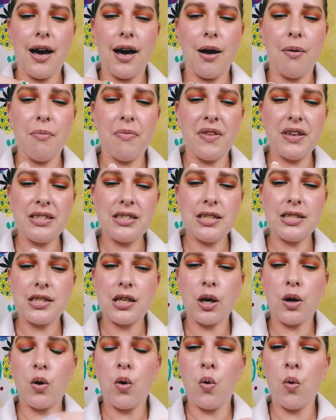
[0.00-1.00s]
This is
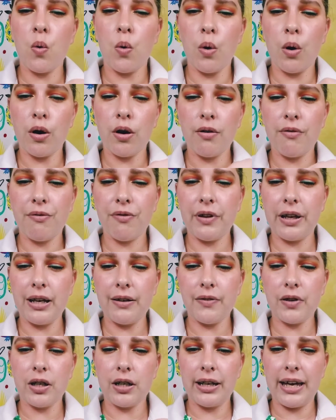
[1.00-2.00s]
a corn
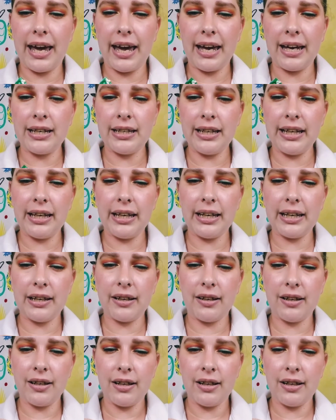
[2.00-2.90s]
flavored candy.